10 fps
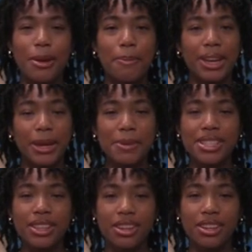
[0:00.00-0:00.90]
My name is
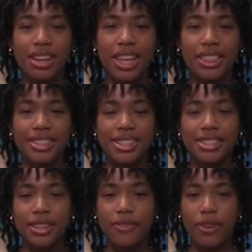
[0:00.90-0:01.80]
Alana, and this is
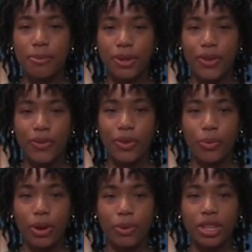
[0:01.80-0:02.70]
the event preview
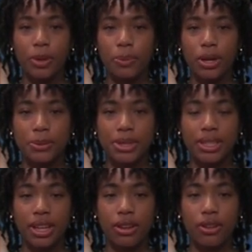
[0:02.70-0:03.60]
where we keep you up to
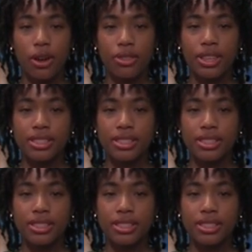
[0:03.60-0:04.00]
date on all things